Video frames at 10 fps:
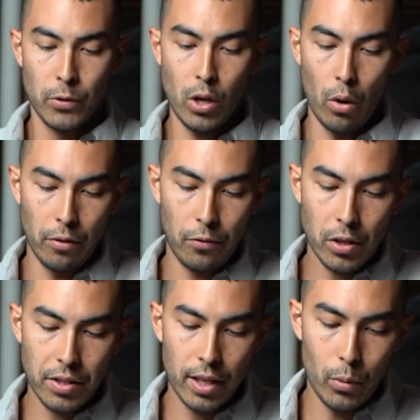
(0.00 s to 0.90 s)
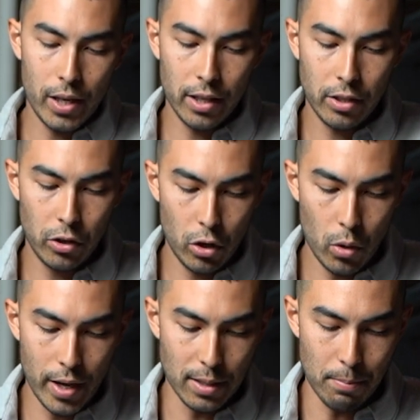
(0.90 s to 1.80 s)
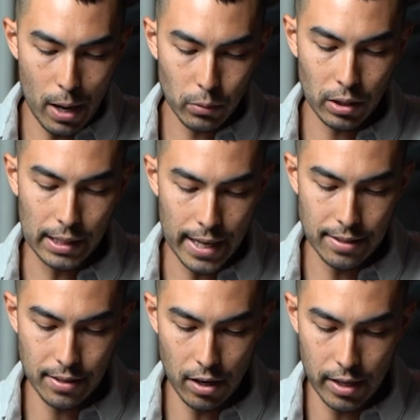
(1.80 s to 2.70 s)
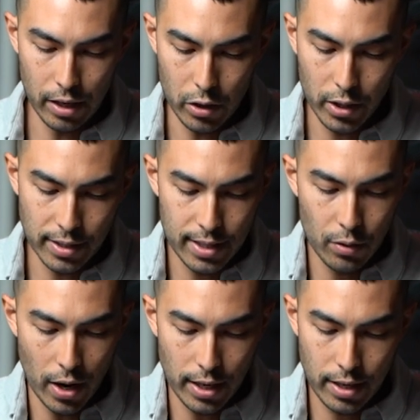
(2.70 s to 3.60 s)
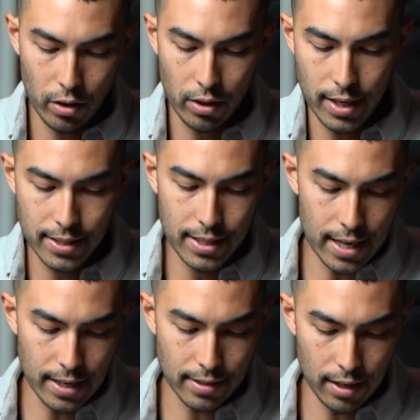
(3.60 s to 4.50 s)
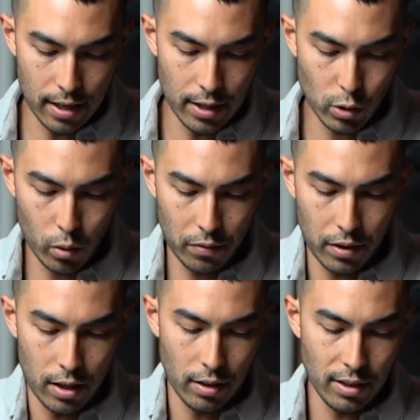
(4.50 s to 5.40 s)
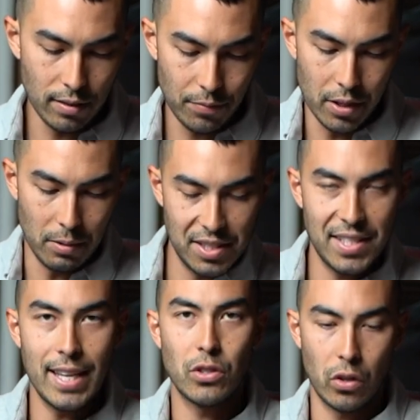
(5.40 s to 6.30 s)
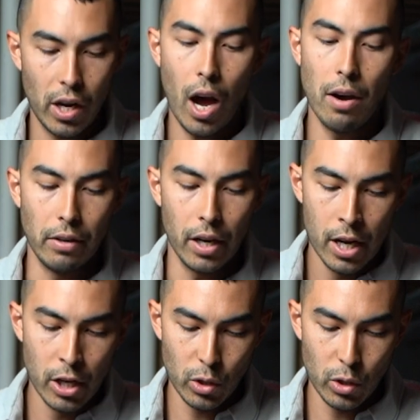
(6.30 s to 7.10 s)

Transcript: So the first thing we needed to do is mount a lens on here. You can see right here, this is uh, sort of the, the, the sensor cover.